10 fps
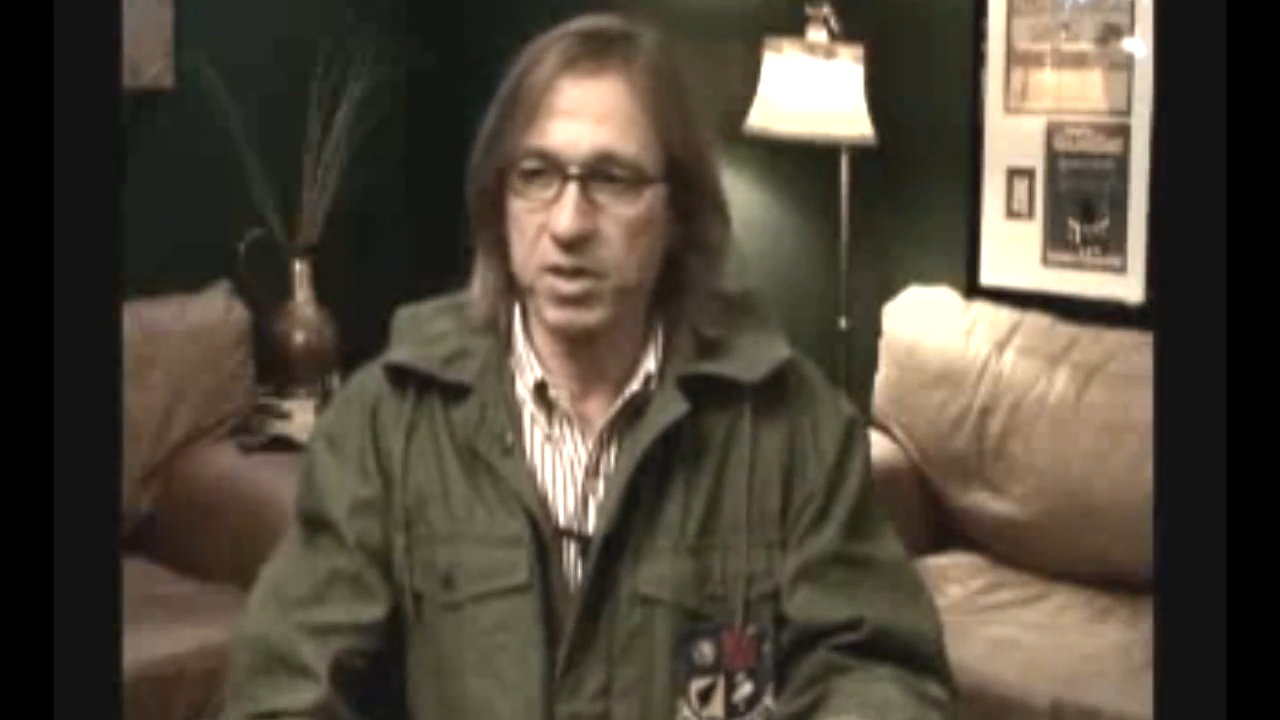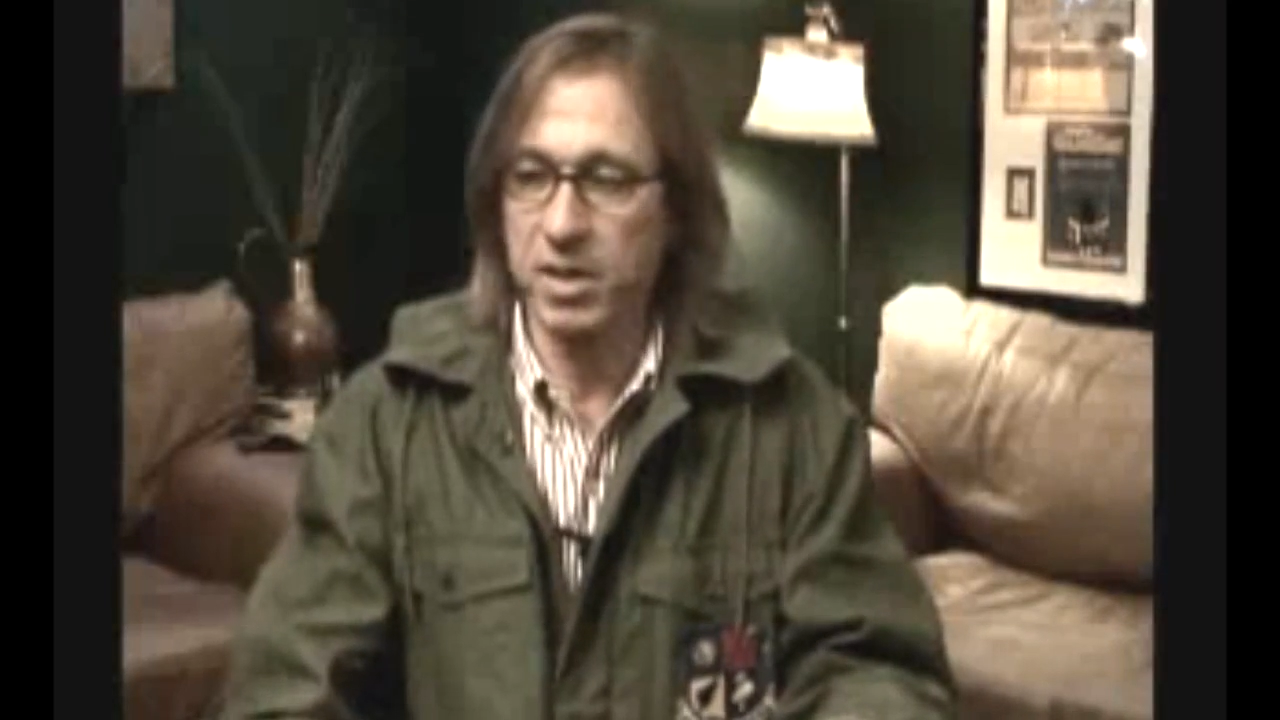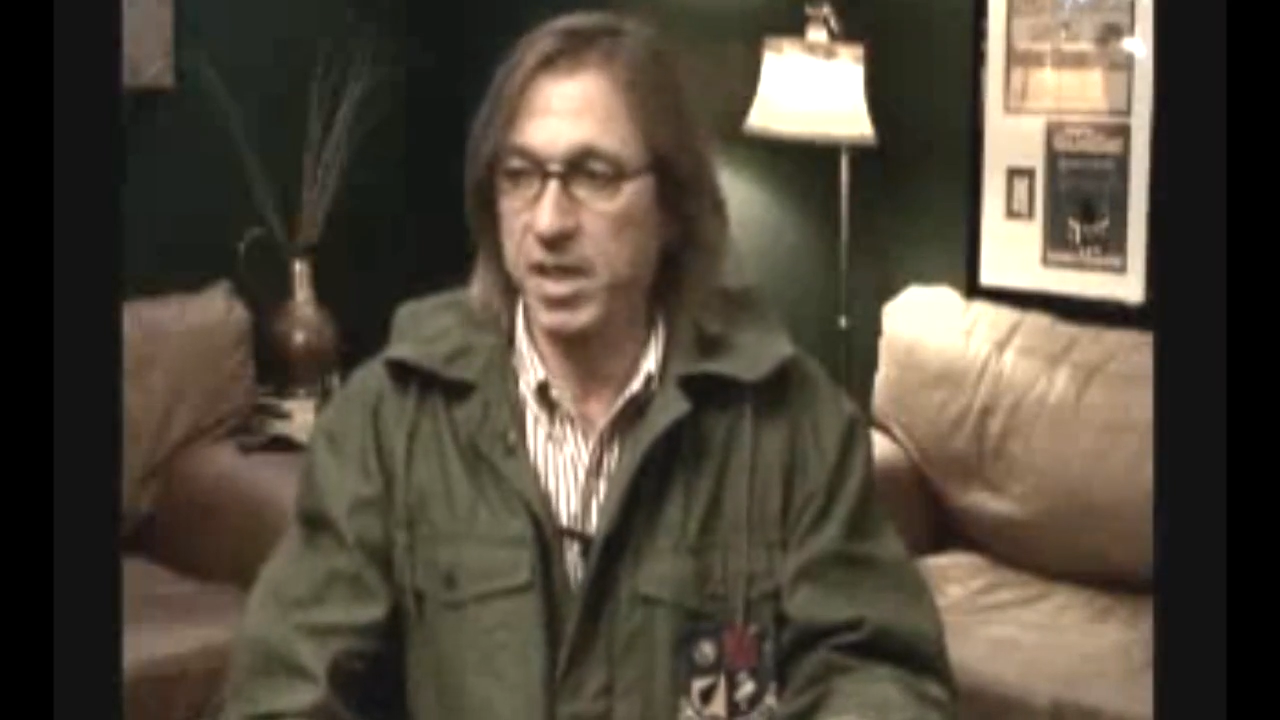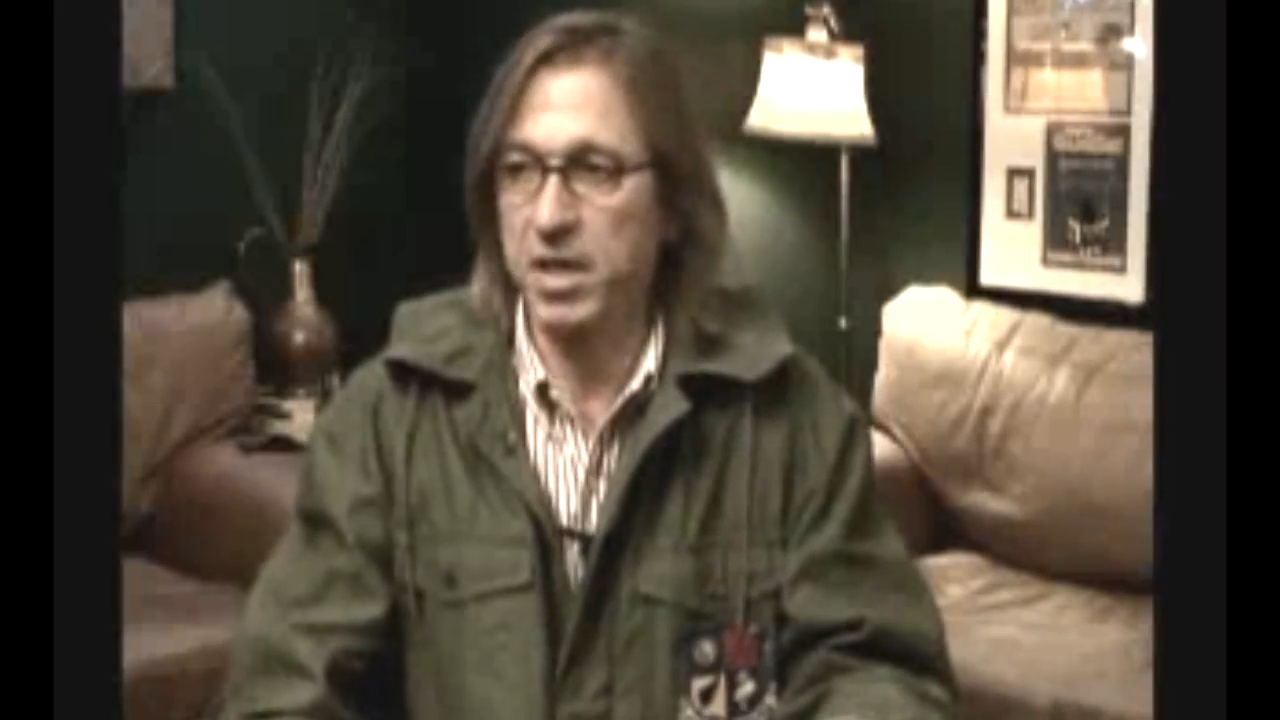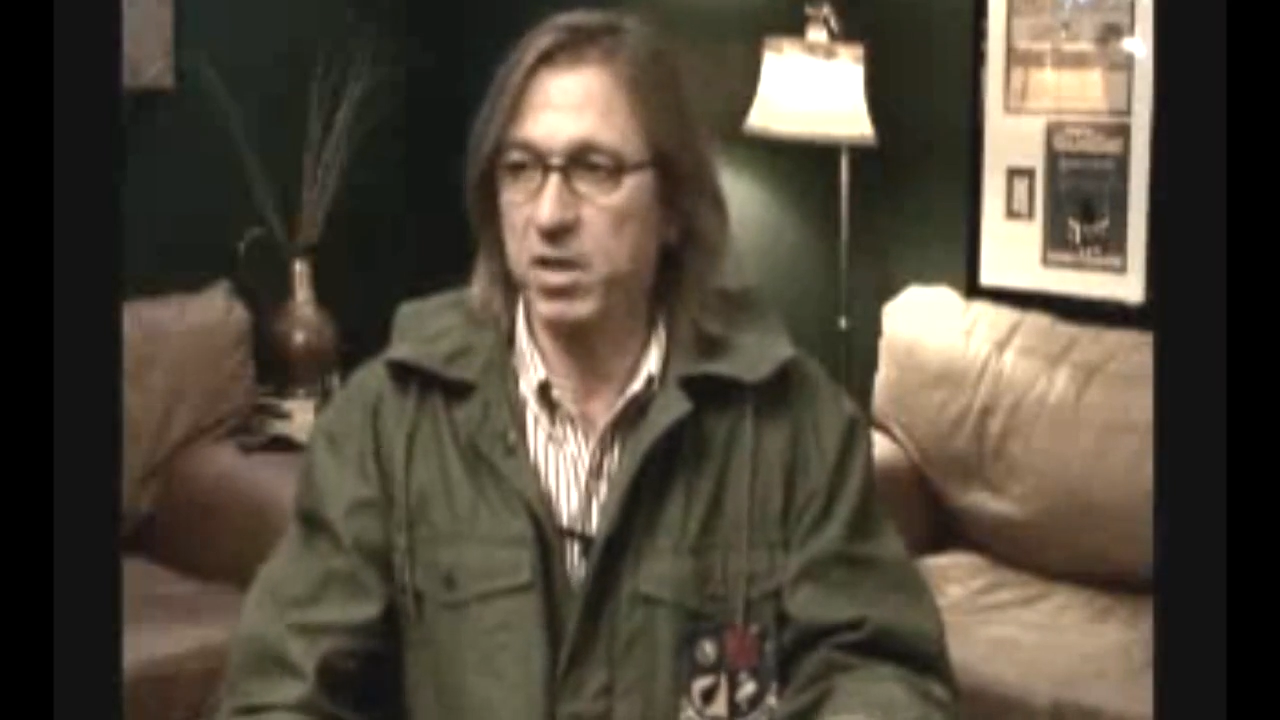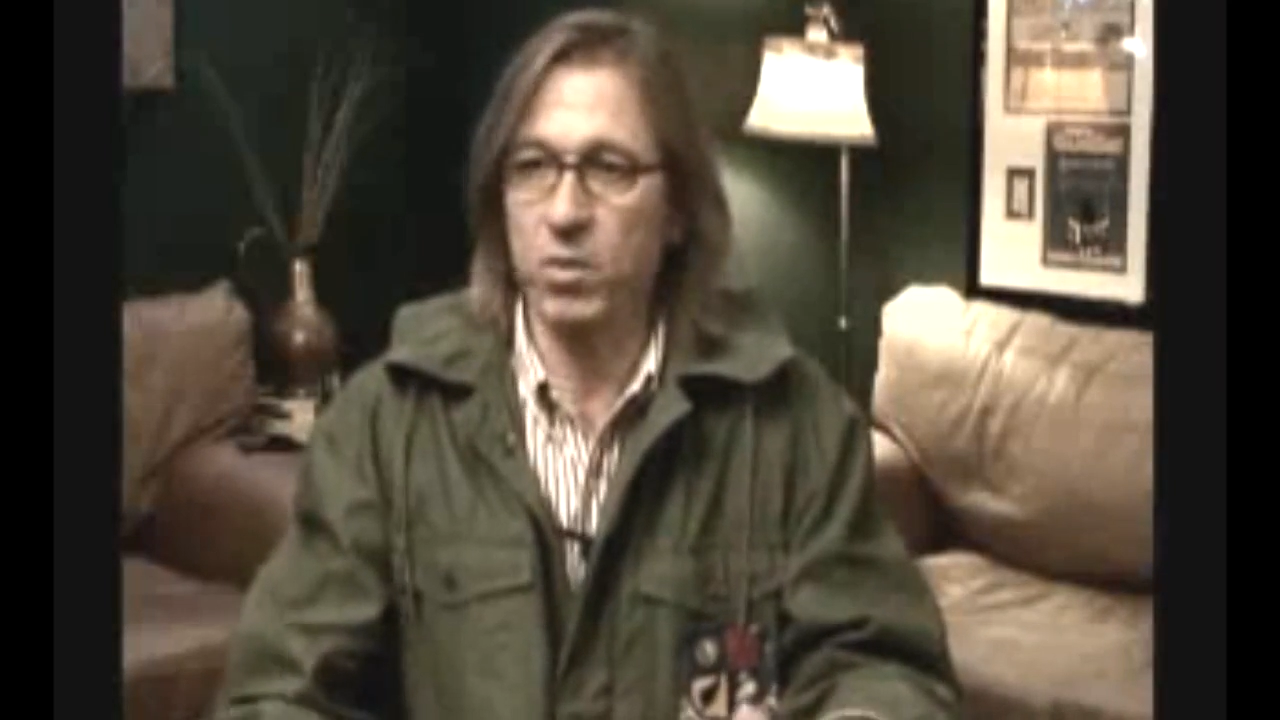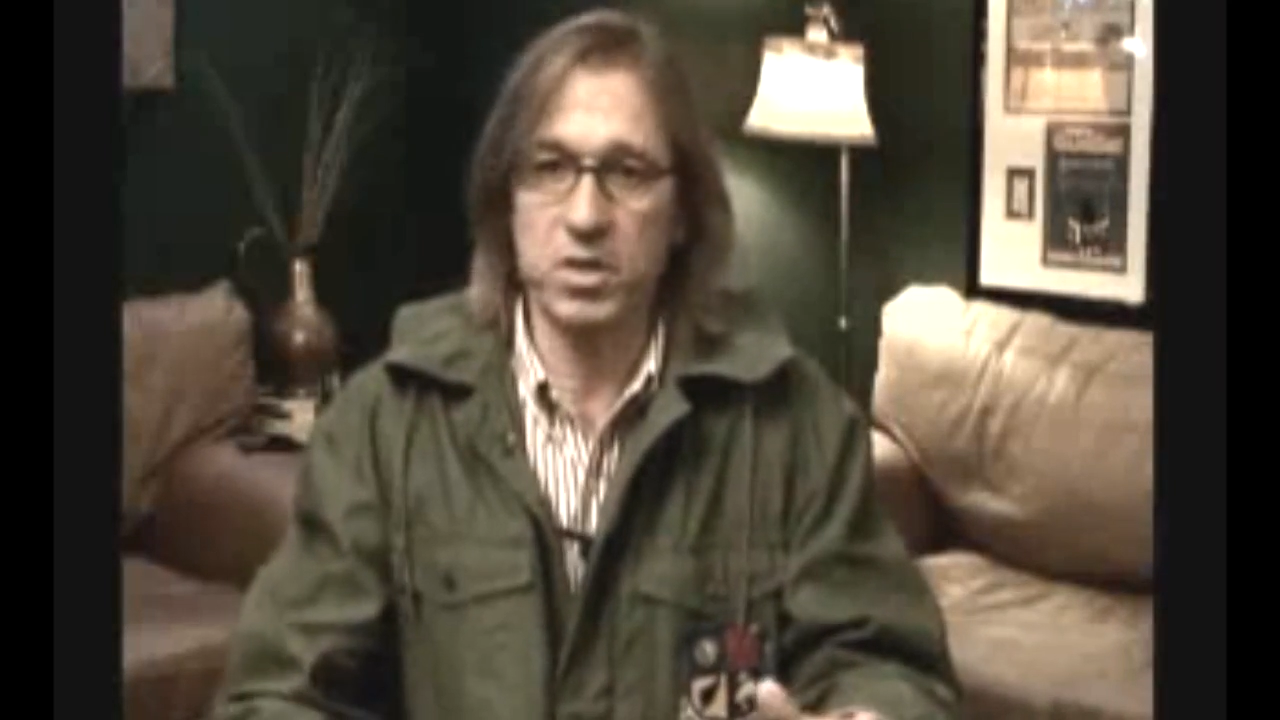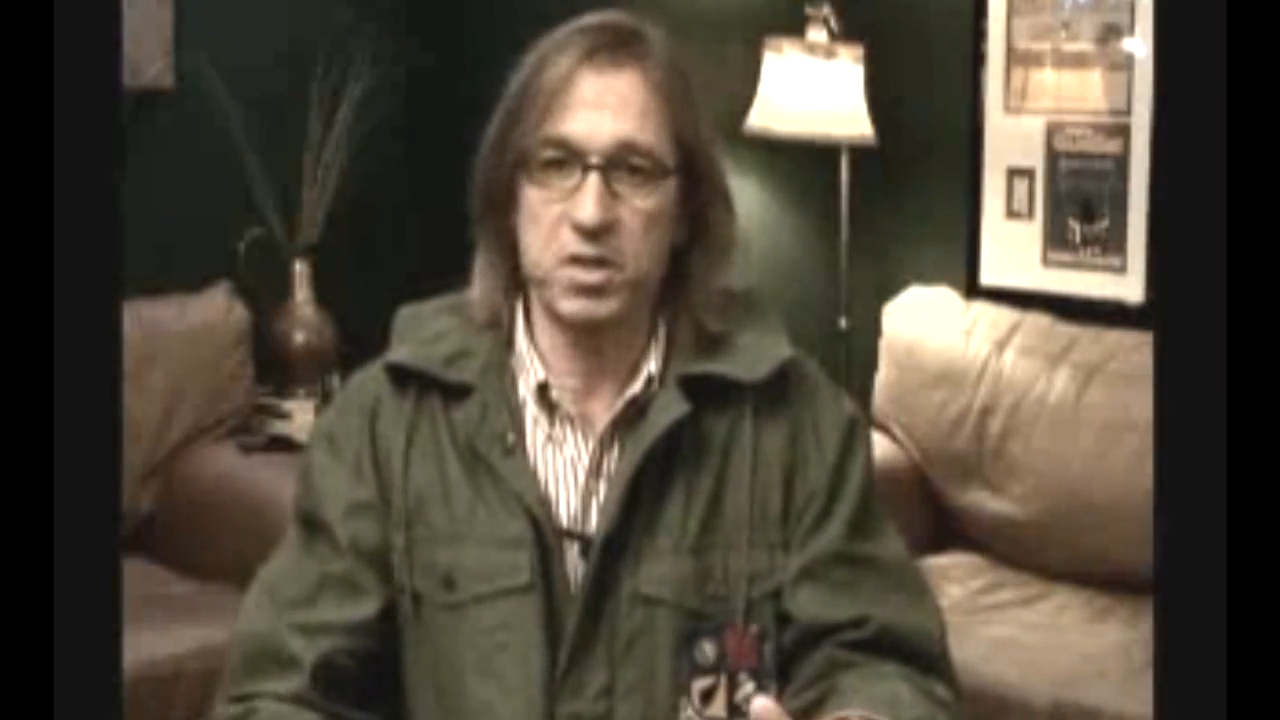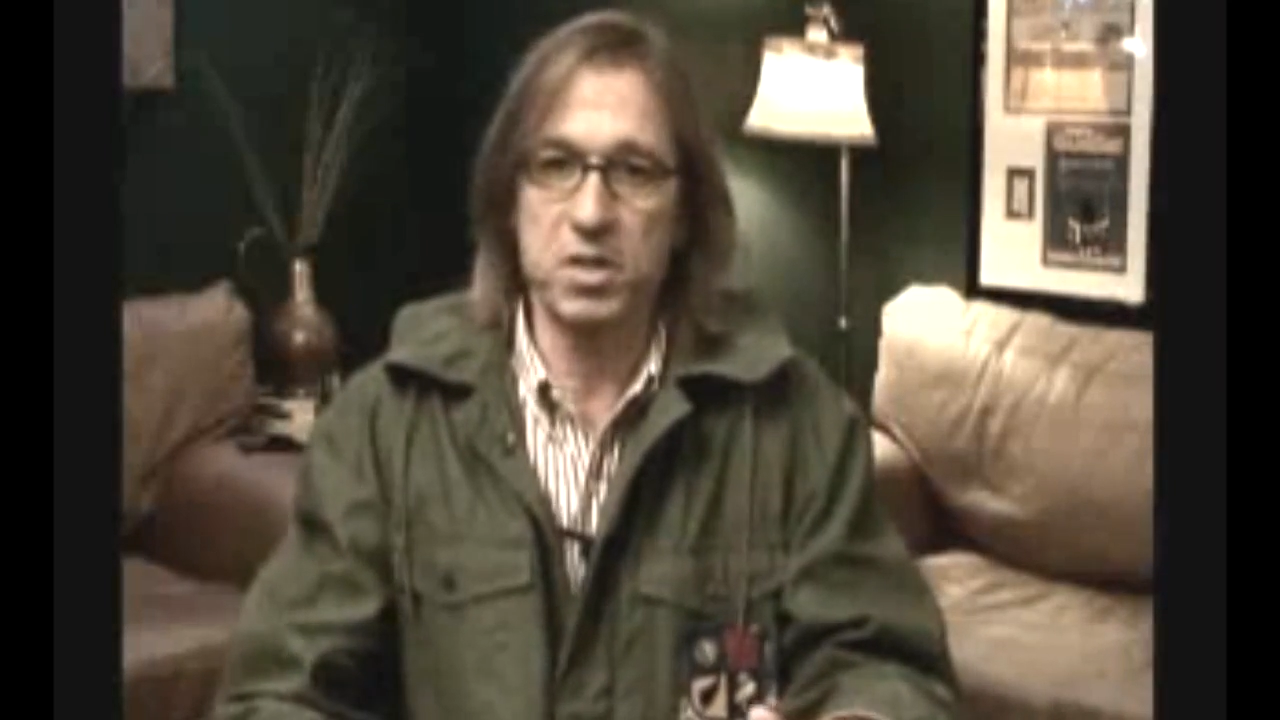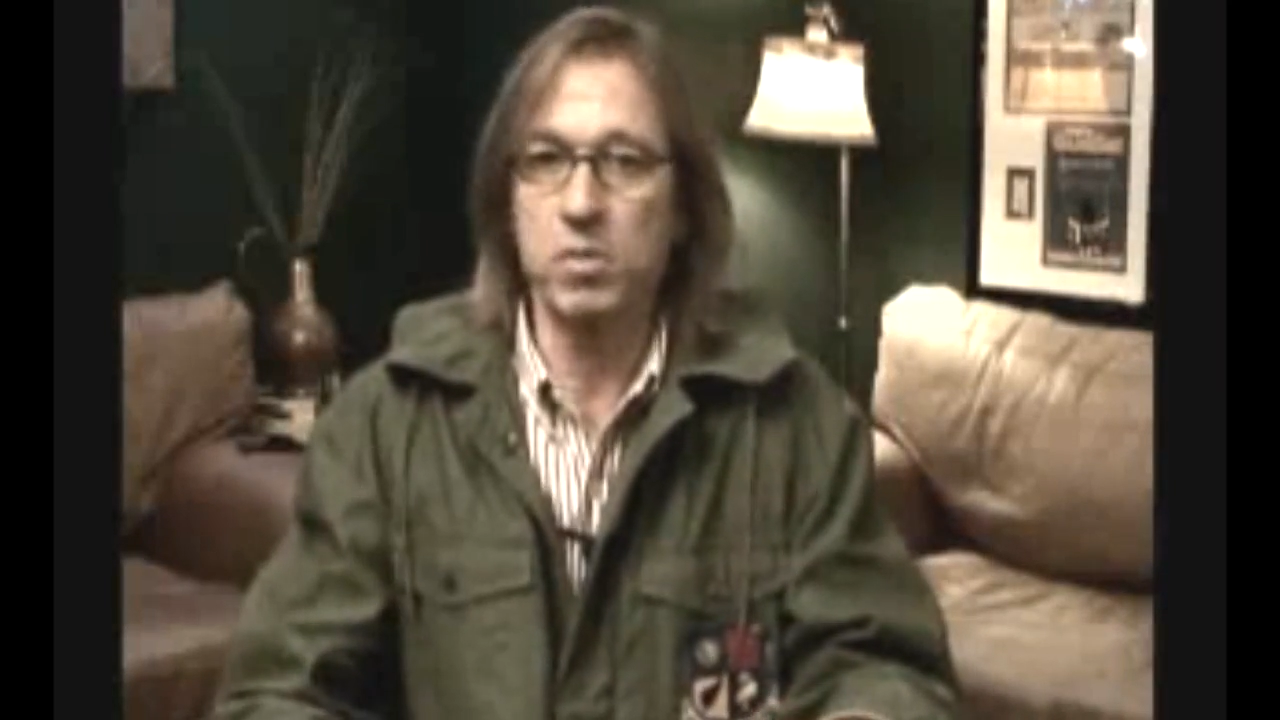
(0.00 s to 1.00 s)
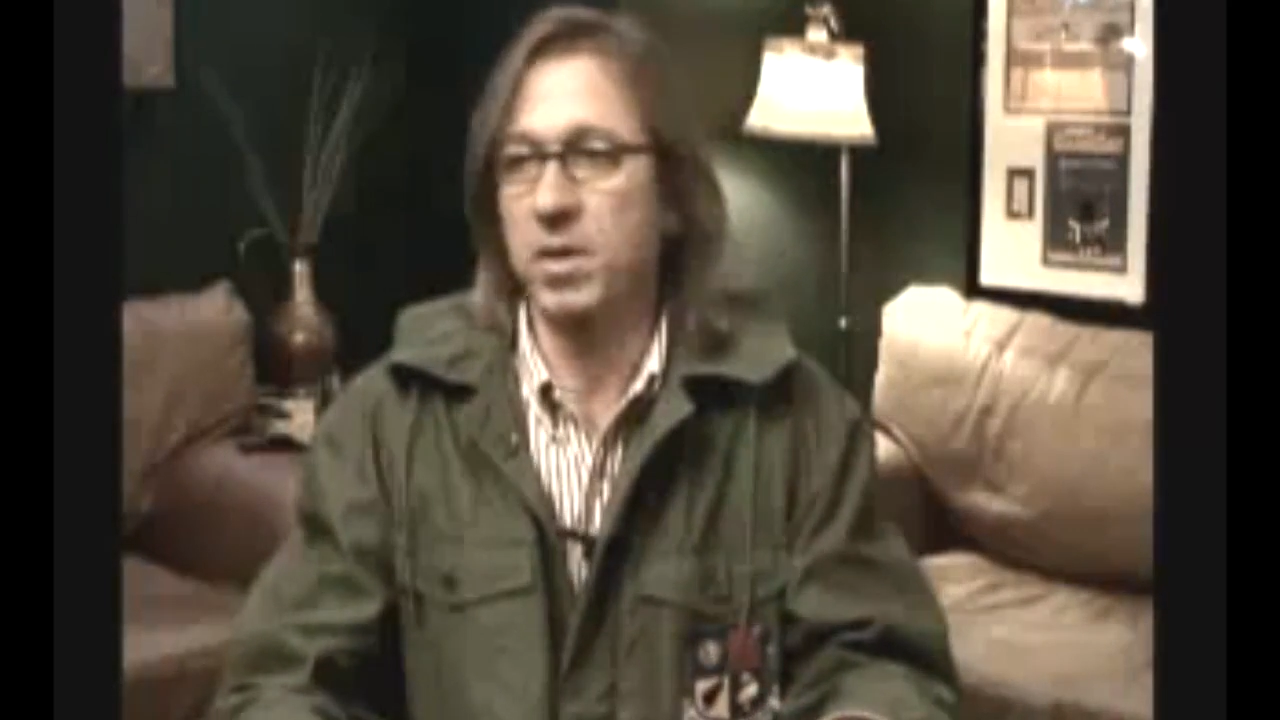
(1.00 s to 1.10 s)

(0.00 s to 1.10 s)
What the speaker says: and they didn't know what to do